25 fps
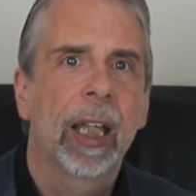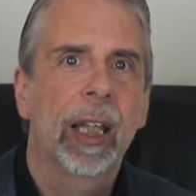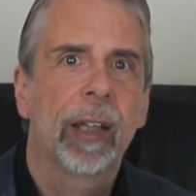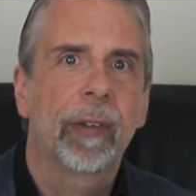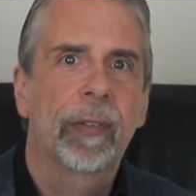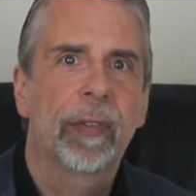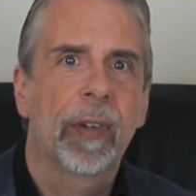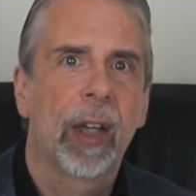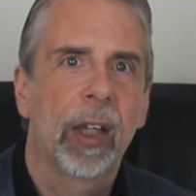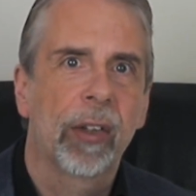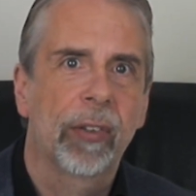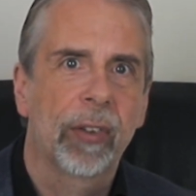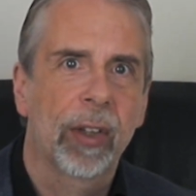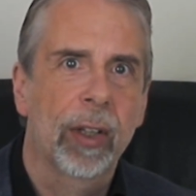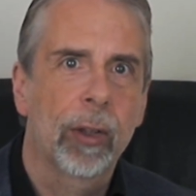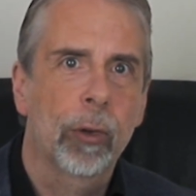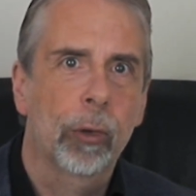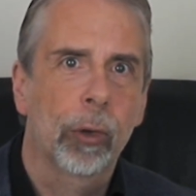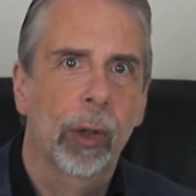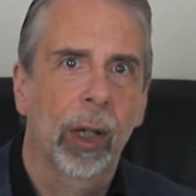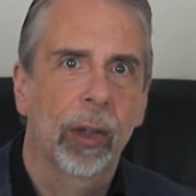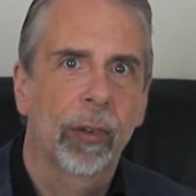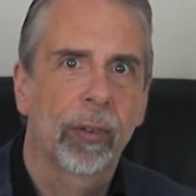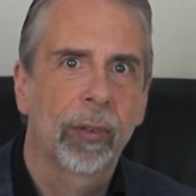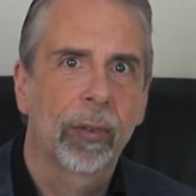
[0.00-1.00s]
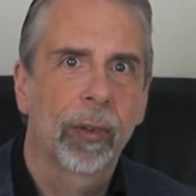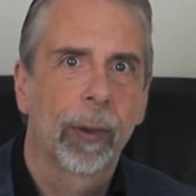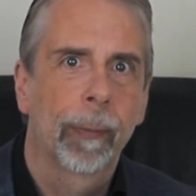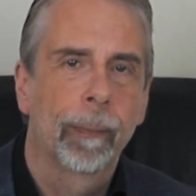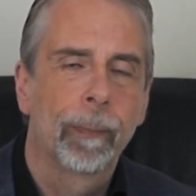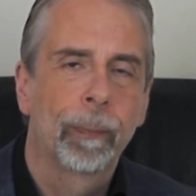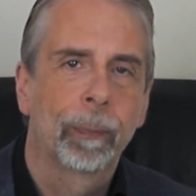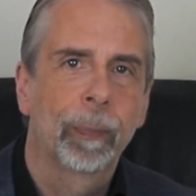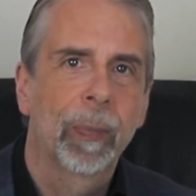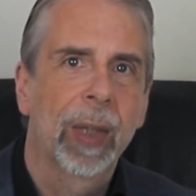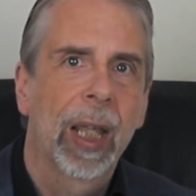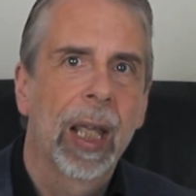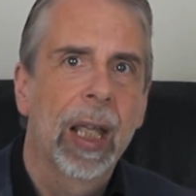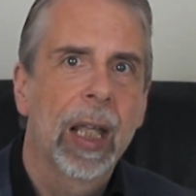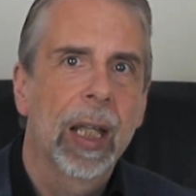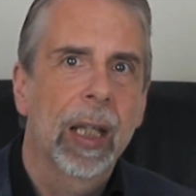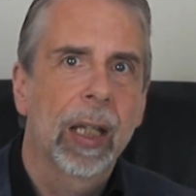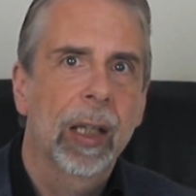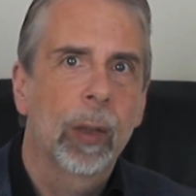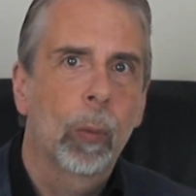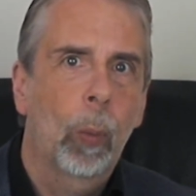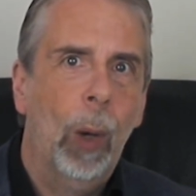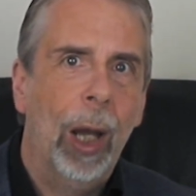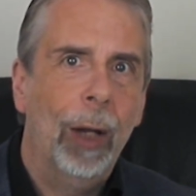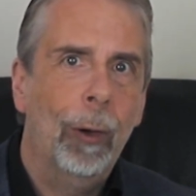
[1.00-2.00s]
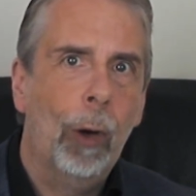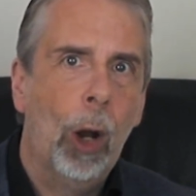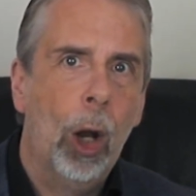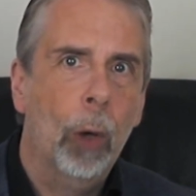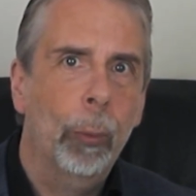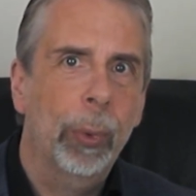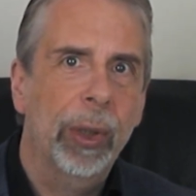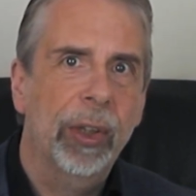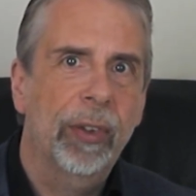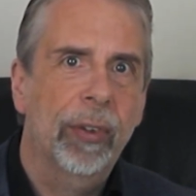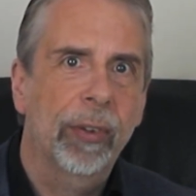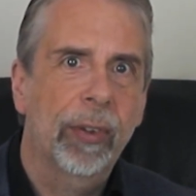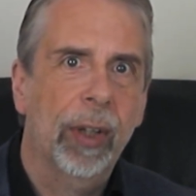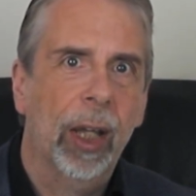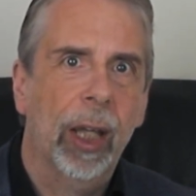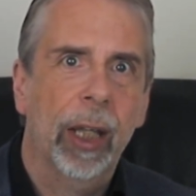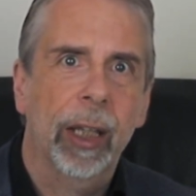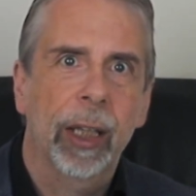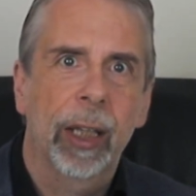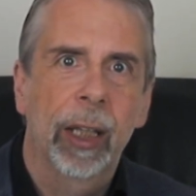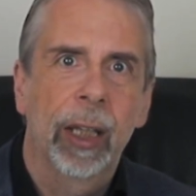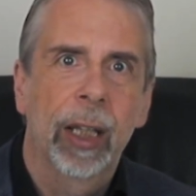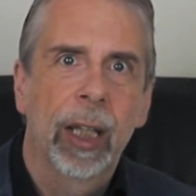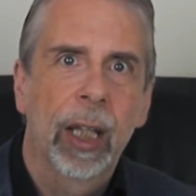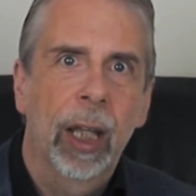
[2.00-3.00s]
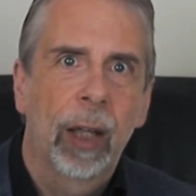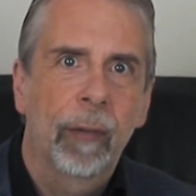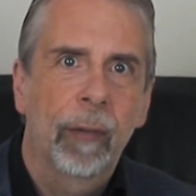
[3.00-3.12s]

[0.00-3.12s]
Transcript: if there's interest. Where are we today?